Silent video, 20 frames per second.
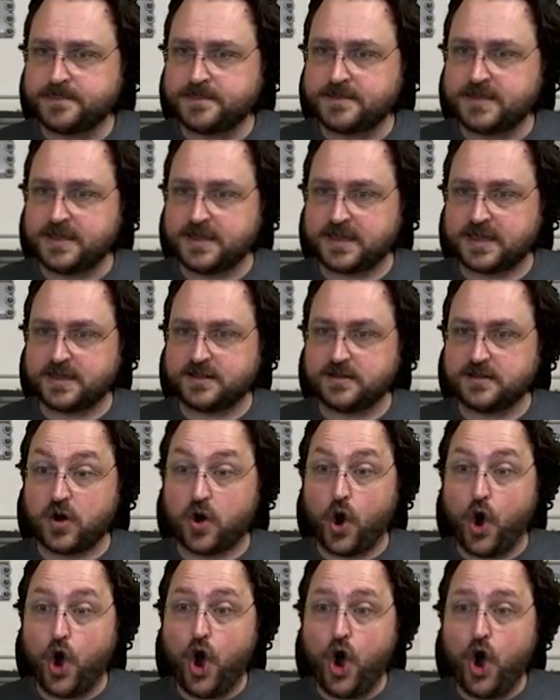He can...
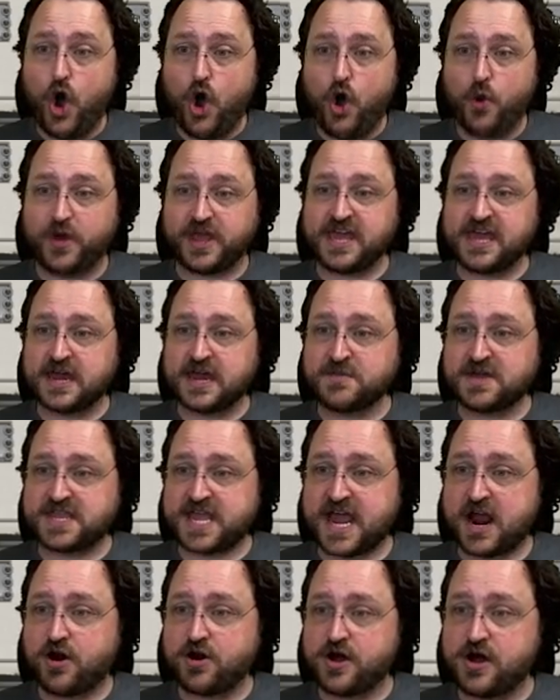Oh, we can get him a
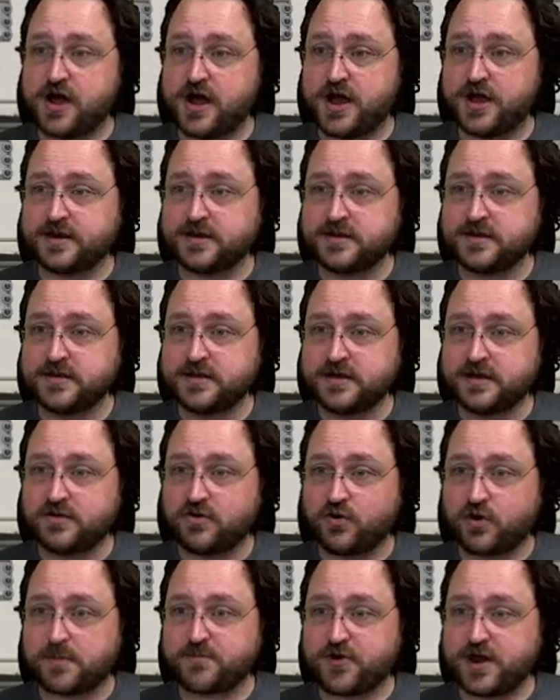Terradon.
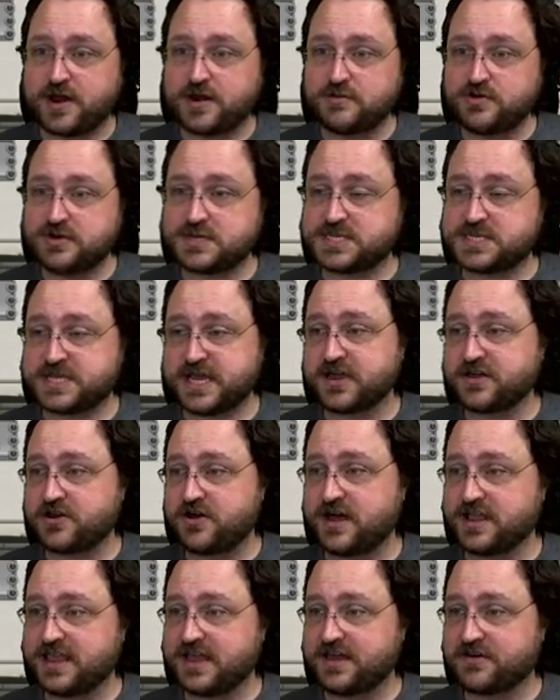Or upgrade him to a
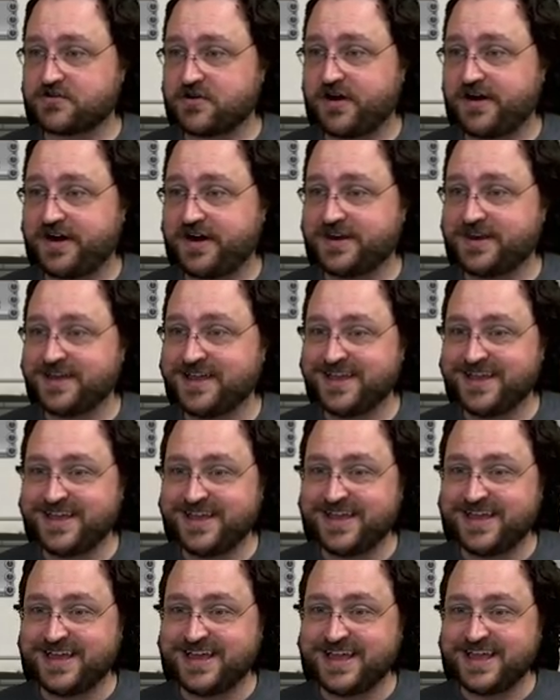Stegodon later on.
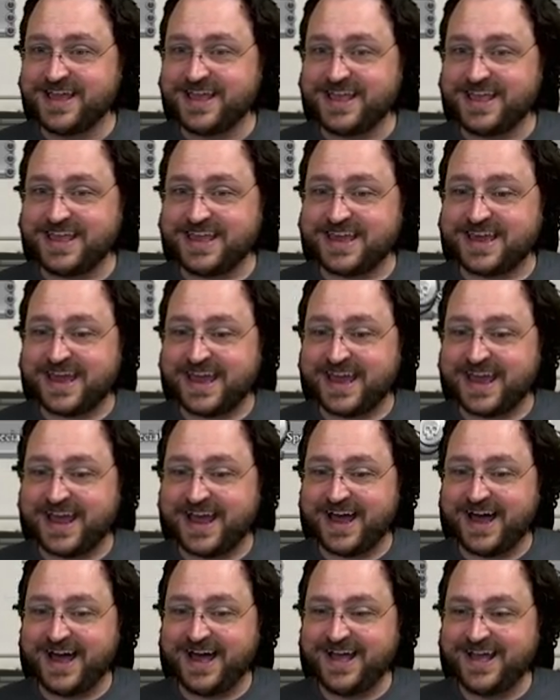
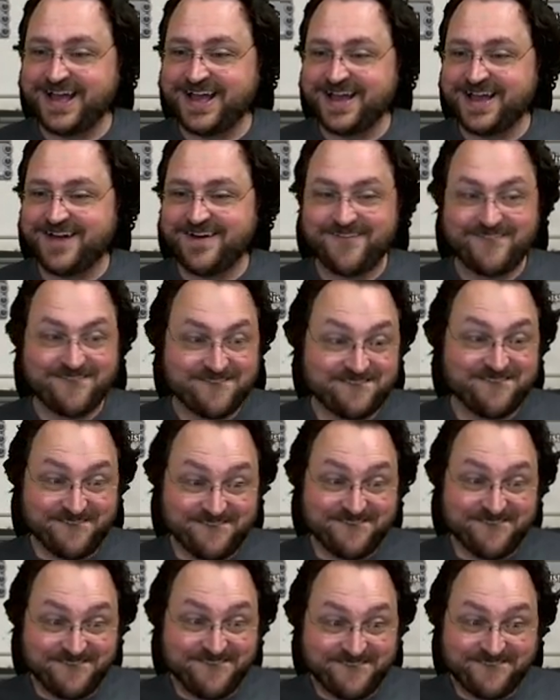Yeah.
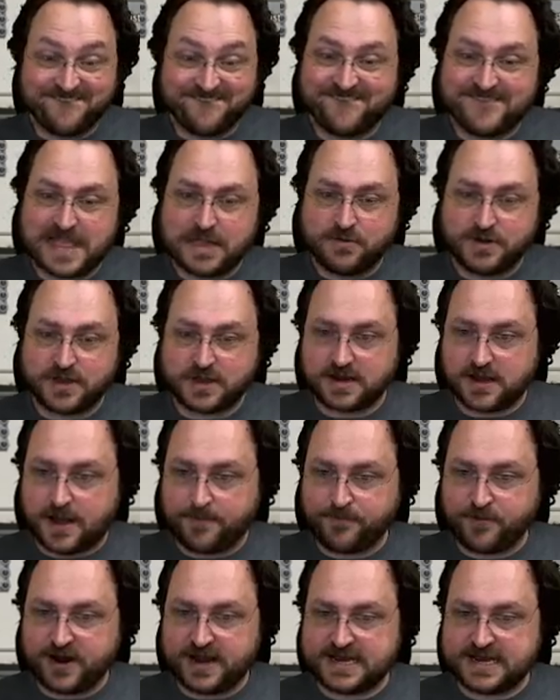We could
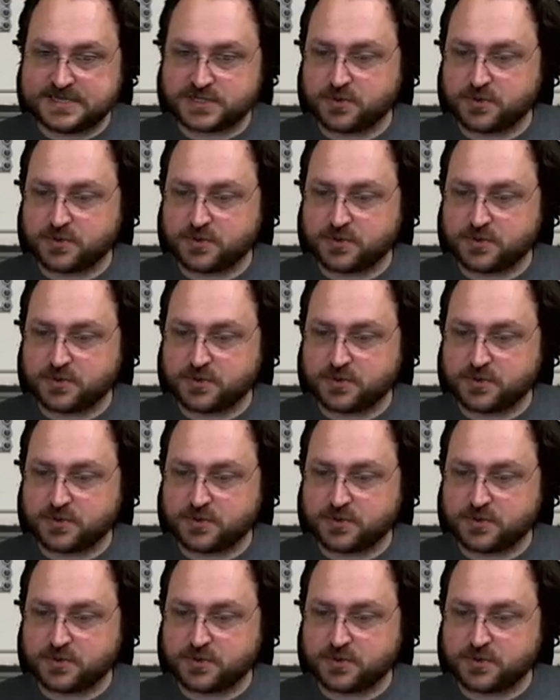upgrade his